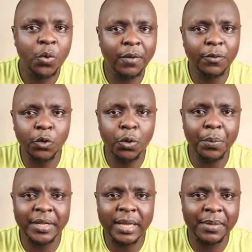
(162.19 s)
Kuna Fununu
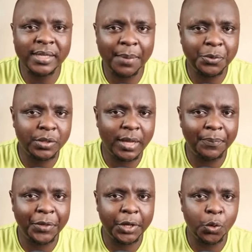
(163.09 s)
Britam is up to
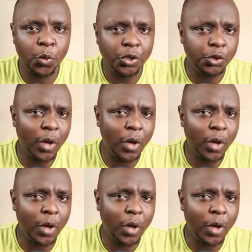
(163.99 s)
something good,